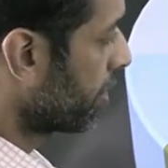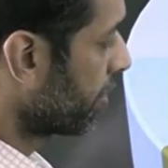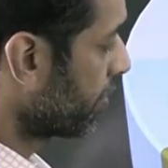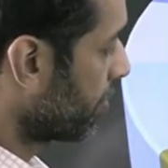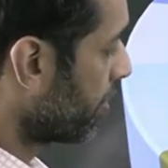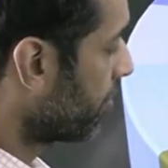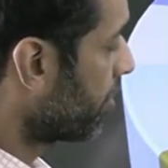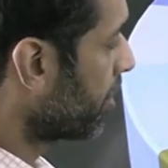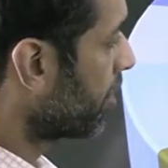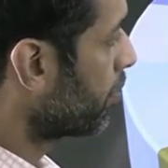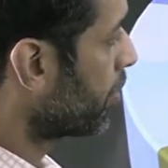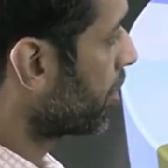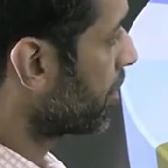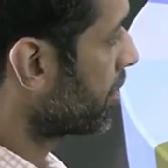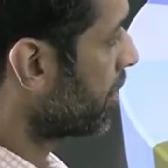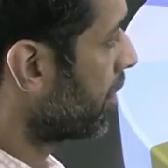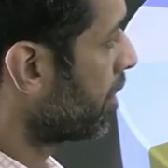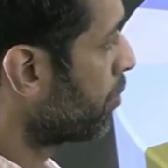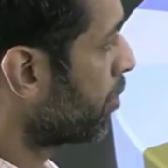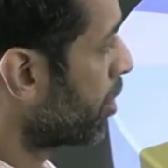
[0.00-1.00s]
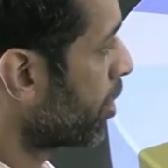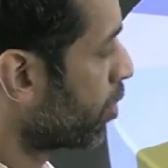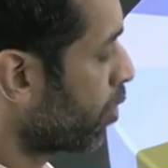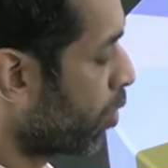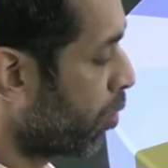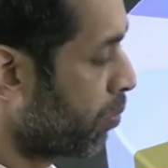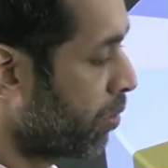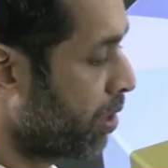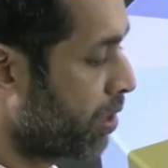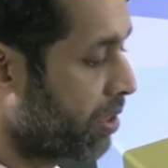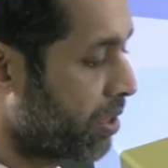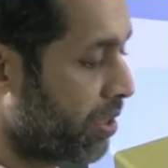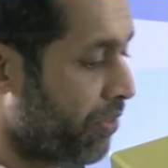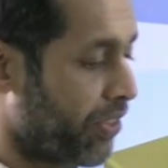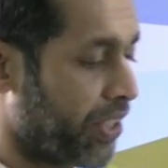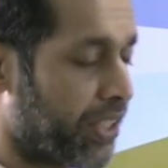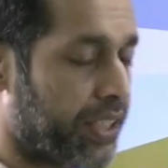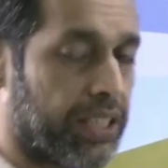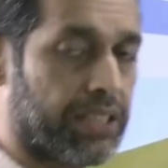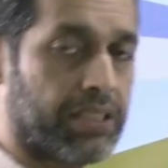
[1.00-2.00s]
are seeing 15% but normally
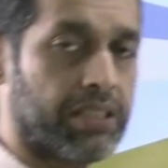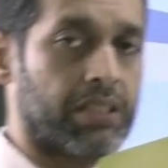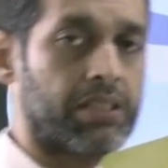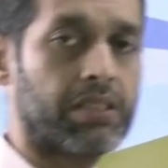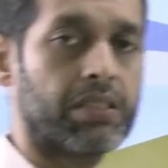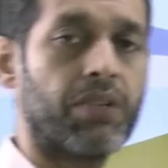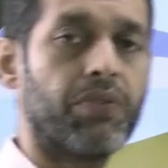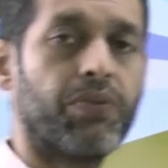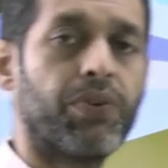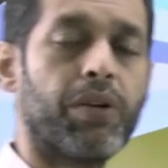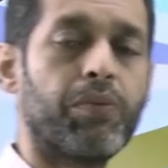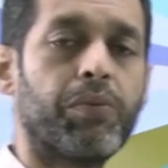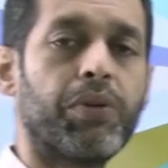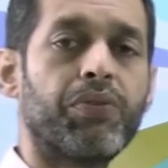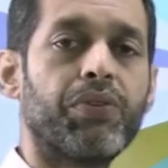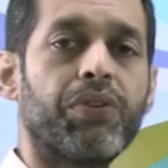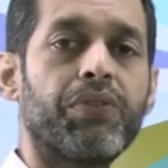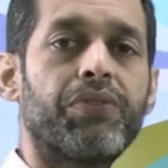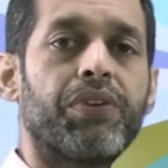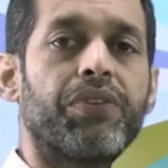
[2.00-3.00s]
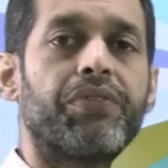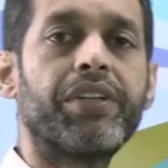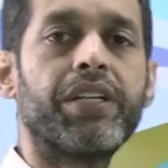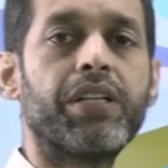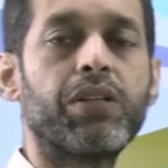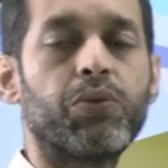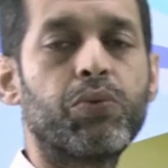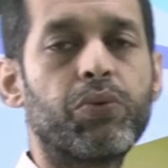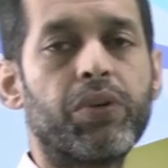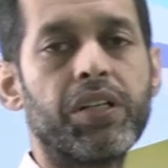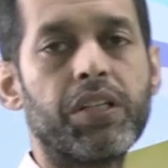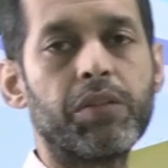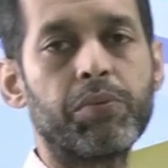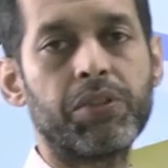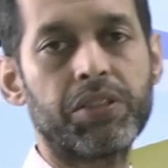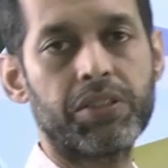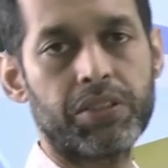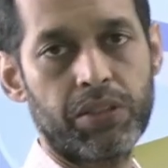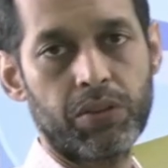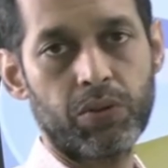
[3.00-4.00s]
the weightage is somewhere between 15 to
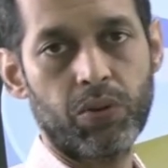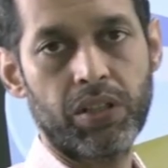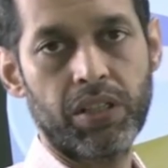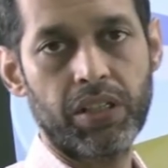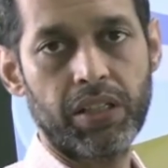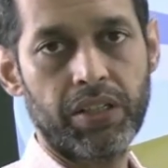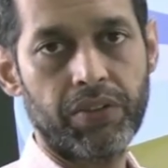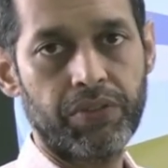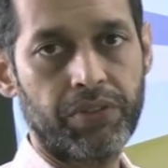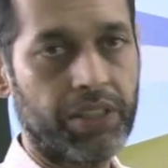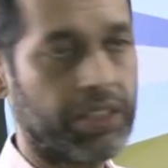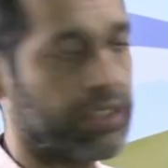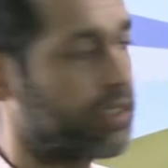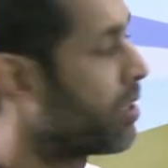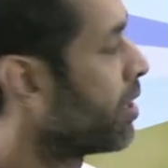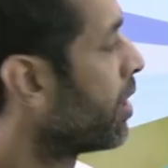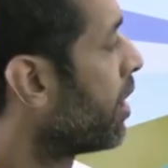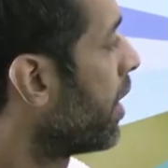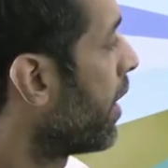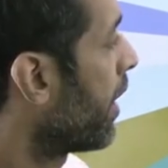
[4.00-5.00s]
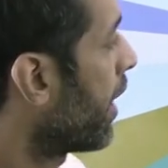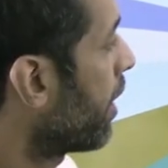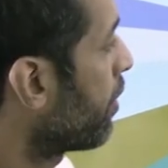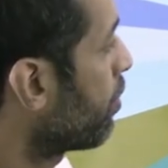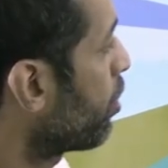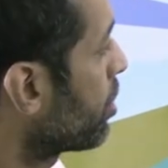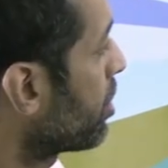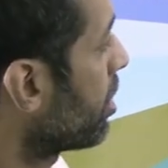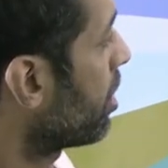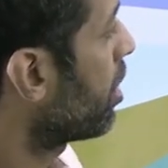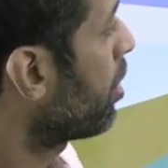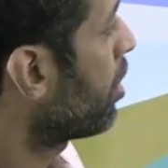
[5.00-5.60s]
20% on an average and for